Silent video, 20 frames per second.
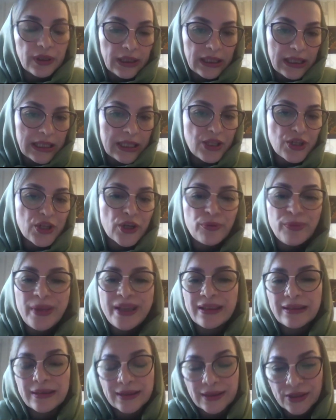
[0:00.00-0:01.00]

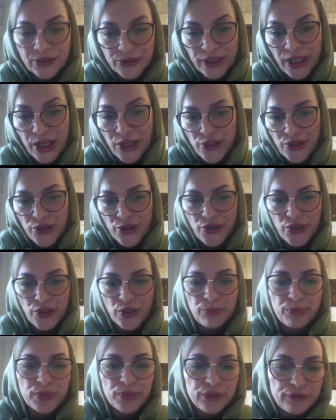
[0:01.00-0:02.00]
intermingled
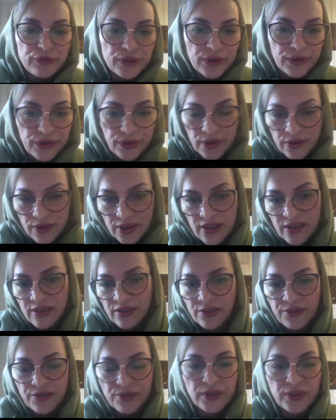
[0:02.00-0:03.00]
relationship between these
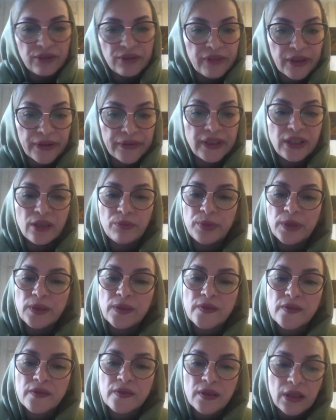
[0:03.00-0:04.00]
three
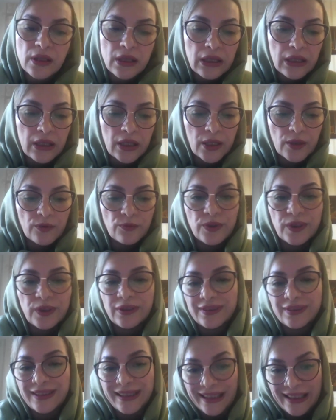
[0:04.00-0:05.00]
variables,
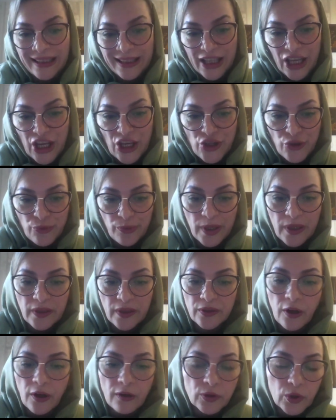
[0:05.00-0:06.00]
with the
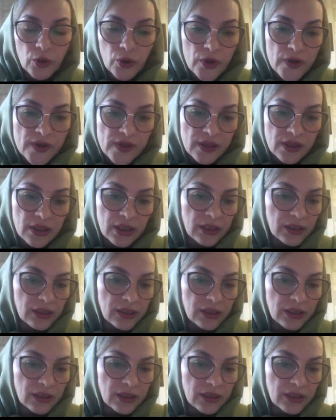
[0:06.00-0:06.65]
engagement, of course,